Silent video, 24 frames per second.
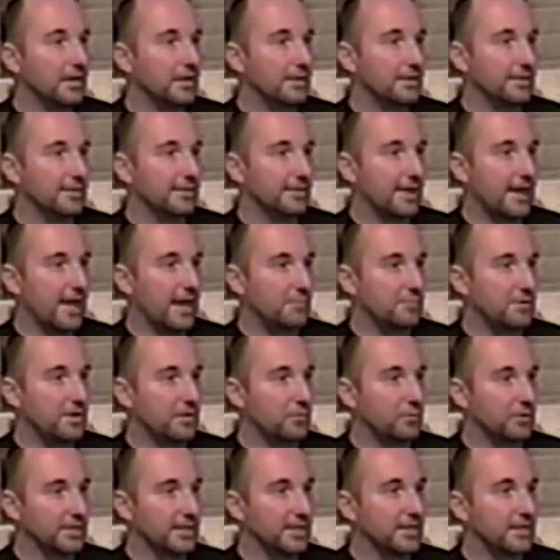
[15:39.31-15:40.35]
And that's the
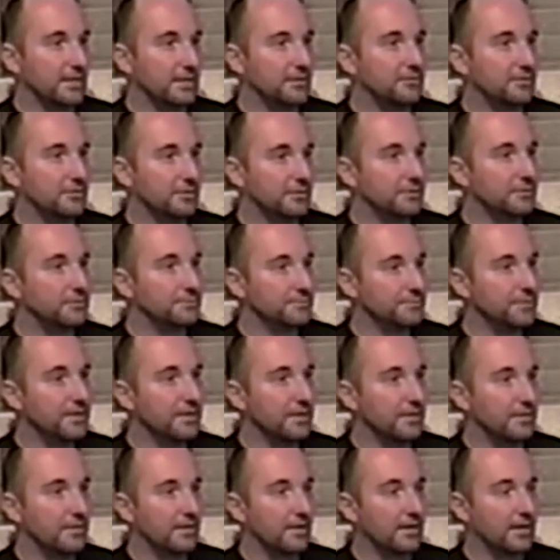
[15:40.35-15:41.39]
habit I want to get into
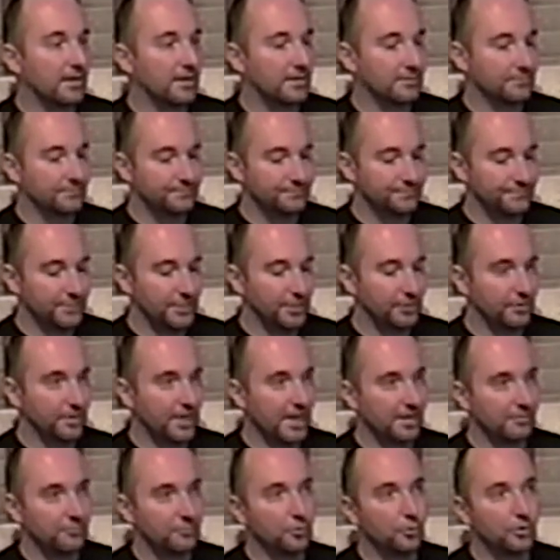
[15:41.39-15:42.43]
is, uh, you know,
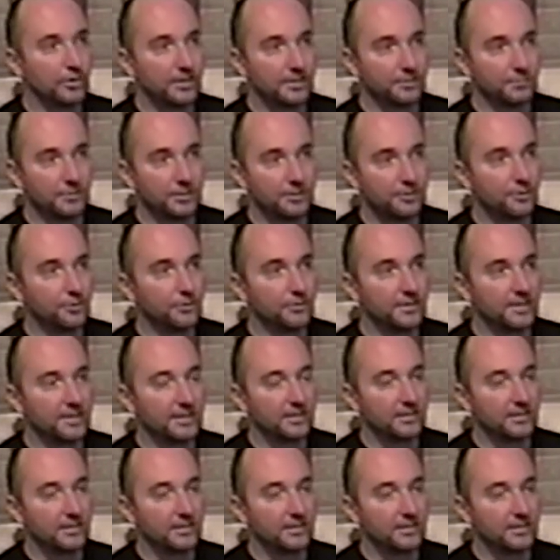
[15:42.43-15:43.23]
not avoiding but doing.